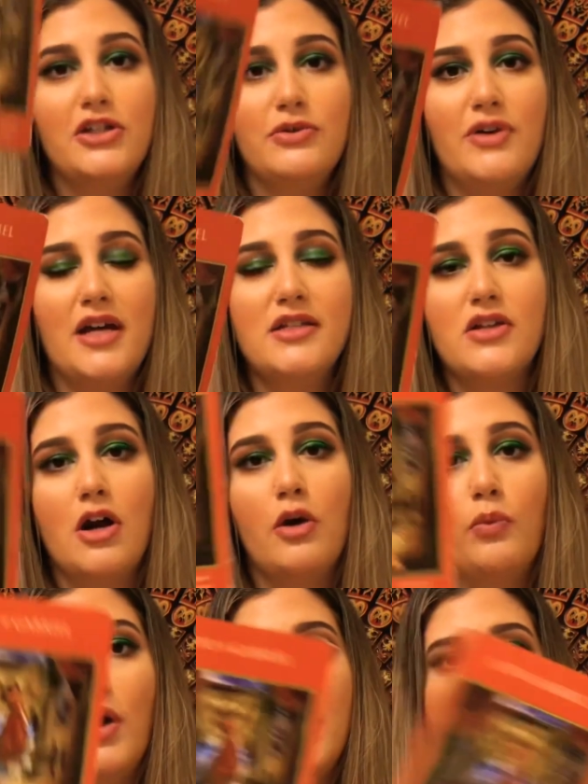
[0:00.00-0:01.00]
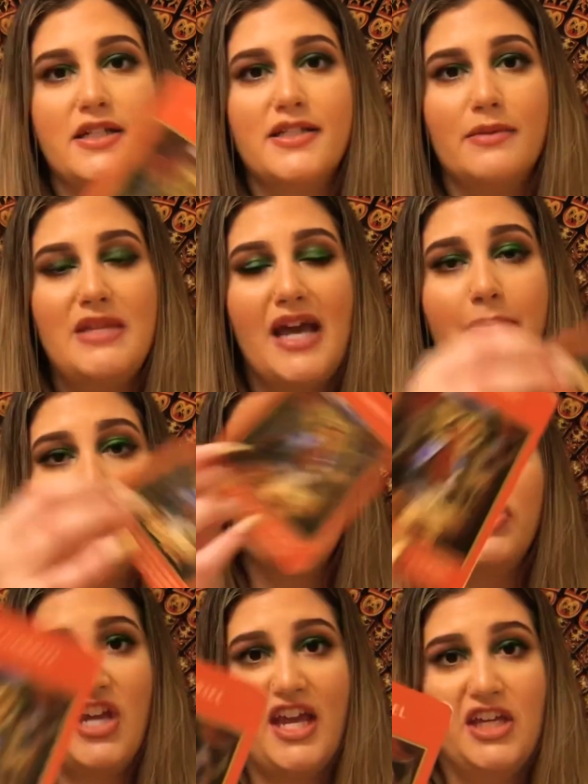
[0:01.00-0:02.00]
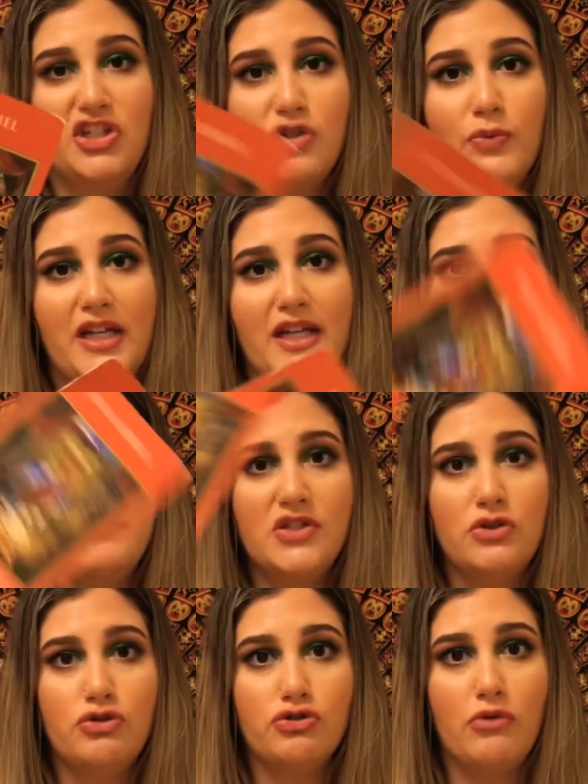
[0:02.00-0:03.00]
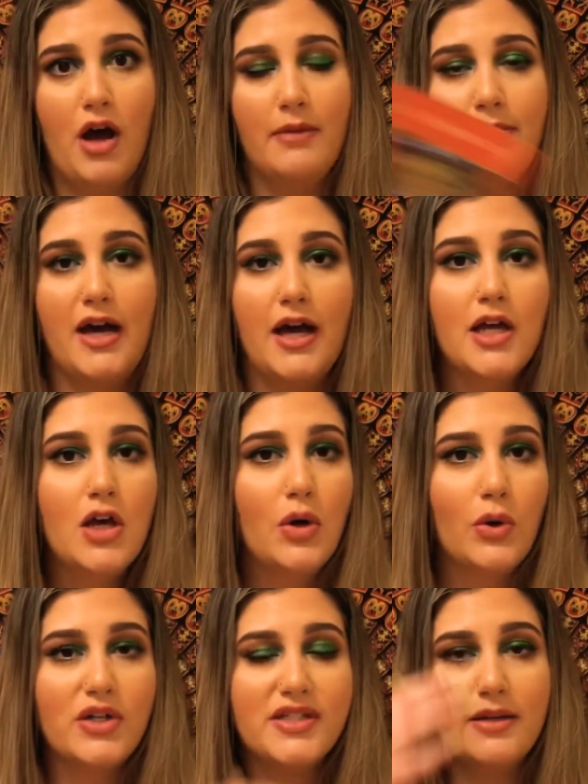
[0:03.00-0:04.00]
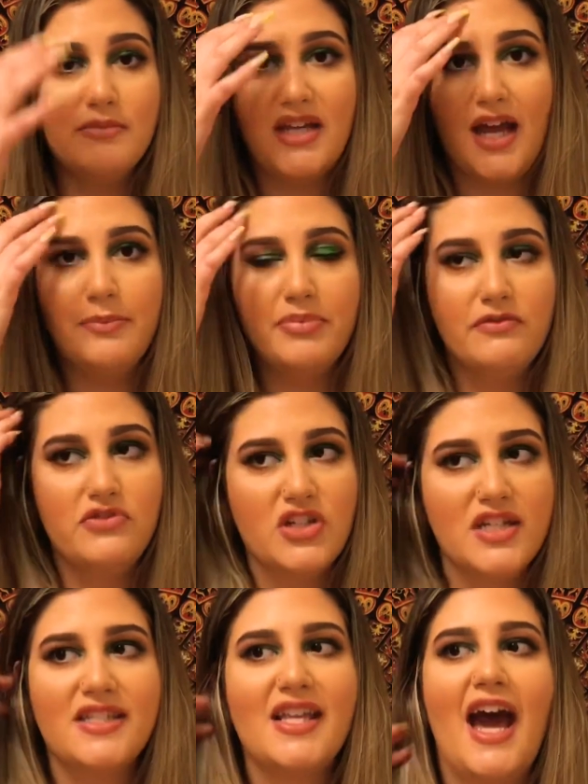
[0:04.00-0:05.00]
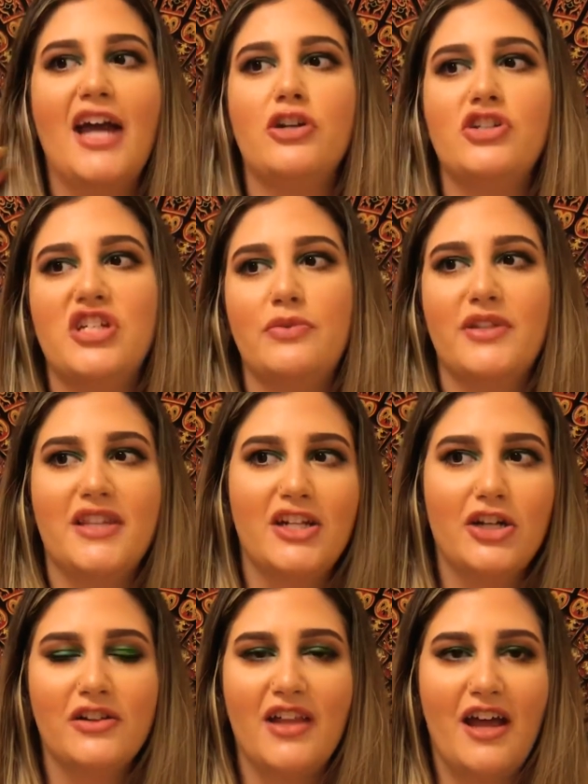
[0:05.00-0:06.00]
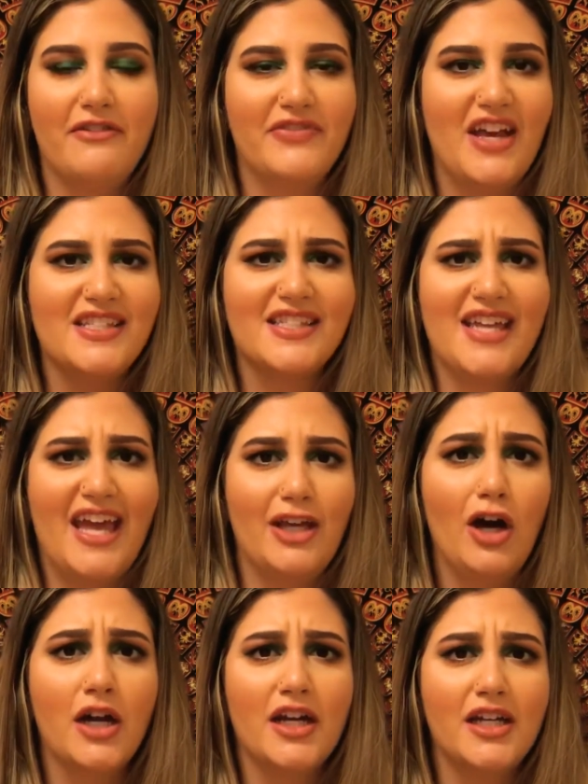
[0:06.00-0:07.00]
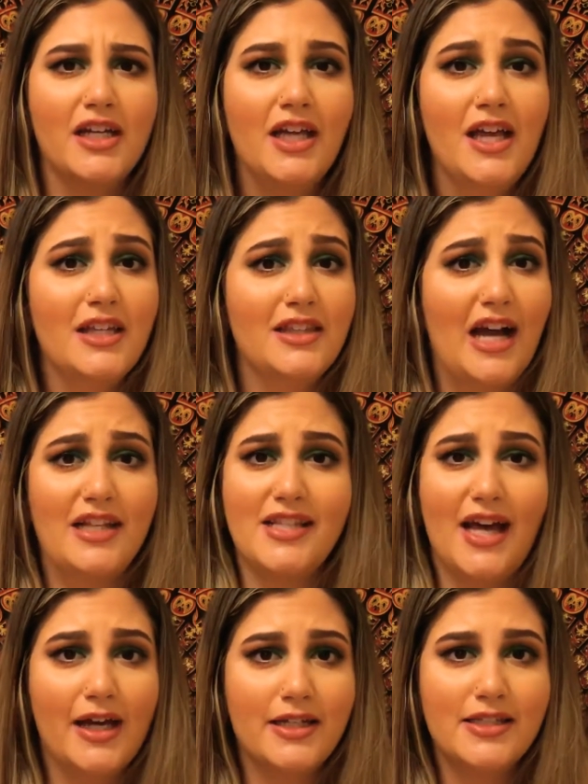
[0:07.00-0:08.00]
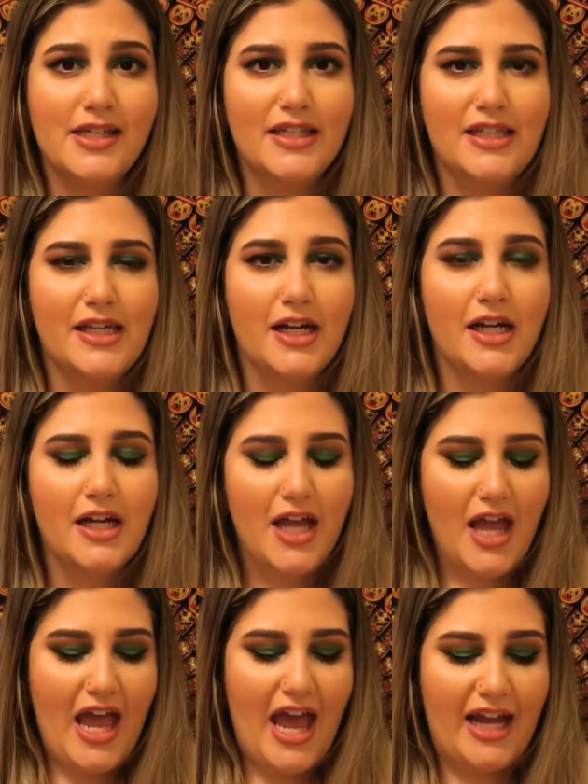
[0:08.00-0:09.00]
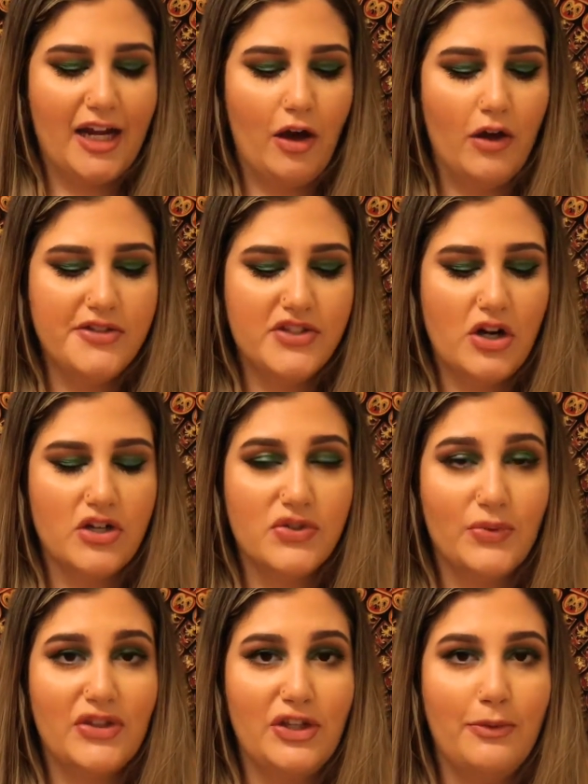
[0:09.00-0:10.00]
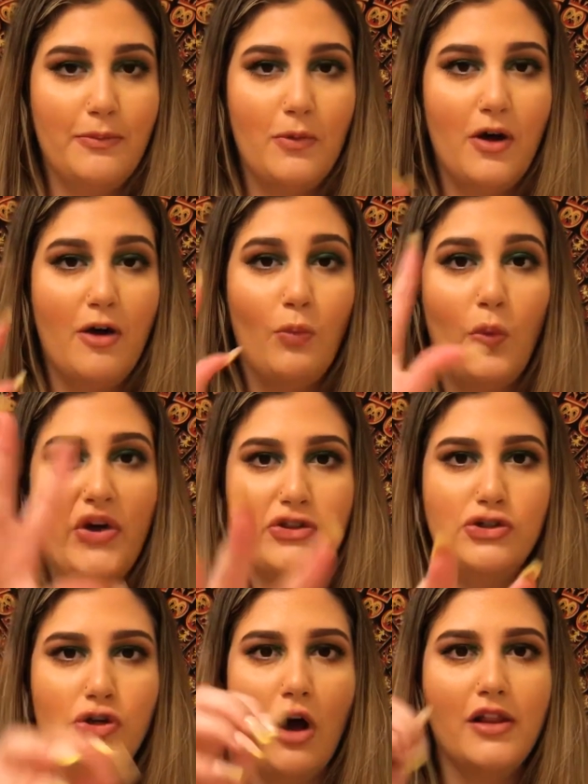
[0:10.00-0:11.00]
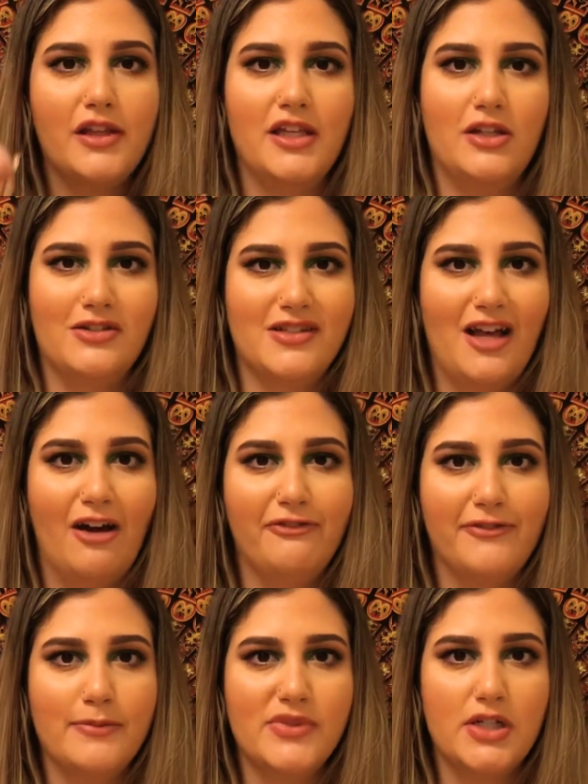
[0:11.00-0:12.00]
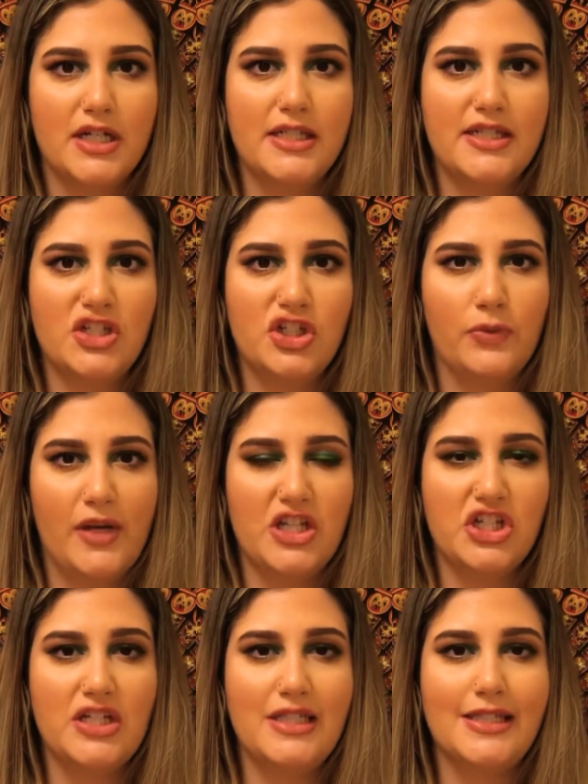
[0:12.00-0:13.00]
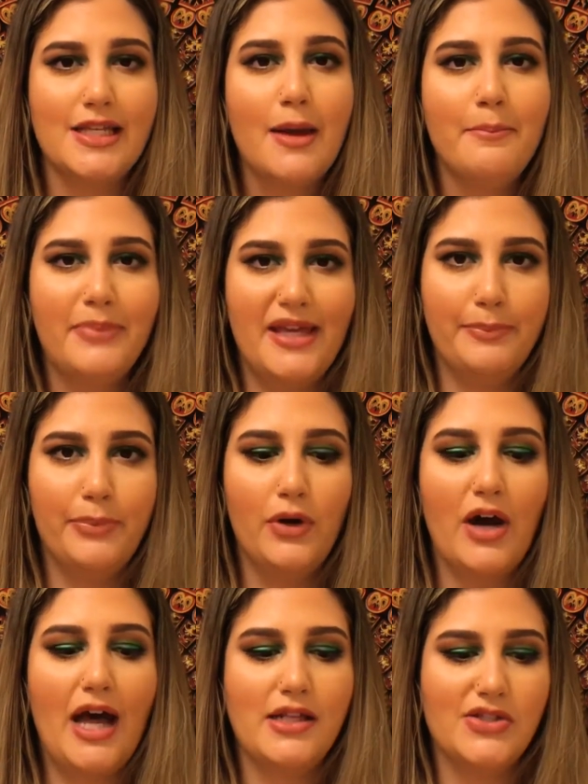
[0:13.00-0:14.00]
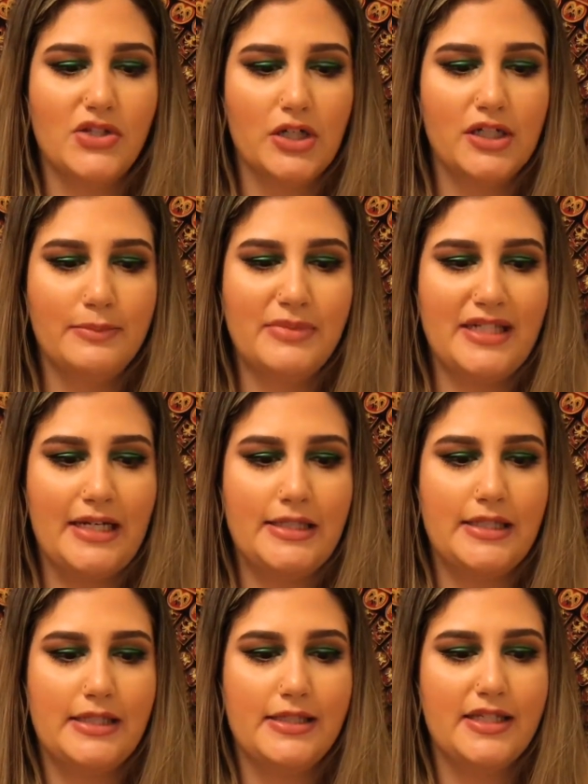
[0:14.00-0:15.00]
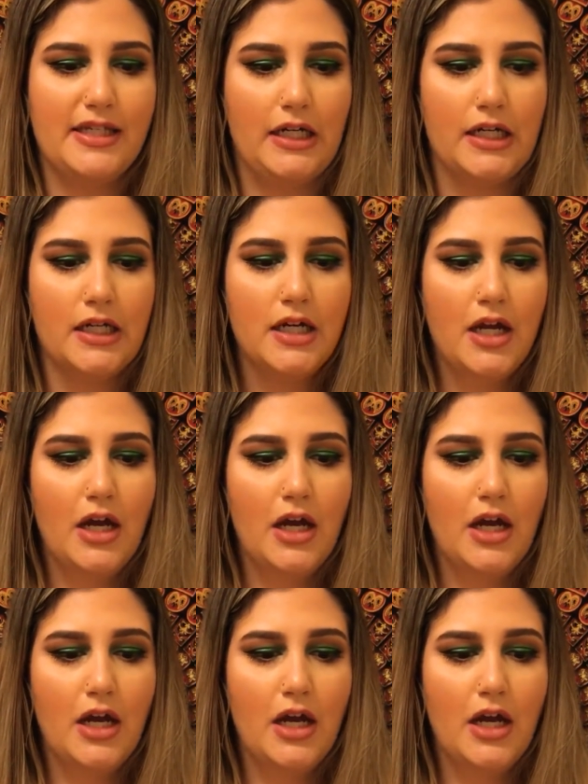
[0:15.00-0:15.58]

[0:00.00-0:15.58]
you guys are wanting some type of change when it comes to drama or some type of just energy within your life that's chaotic, that's hectic here. And it all starts with you withdrawing yourself from certain situations, people, and circumstances here.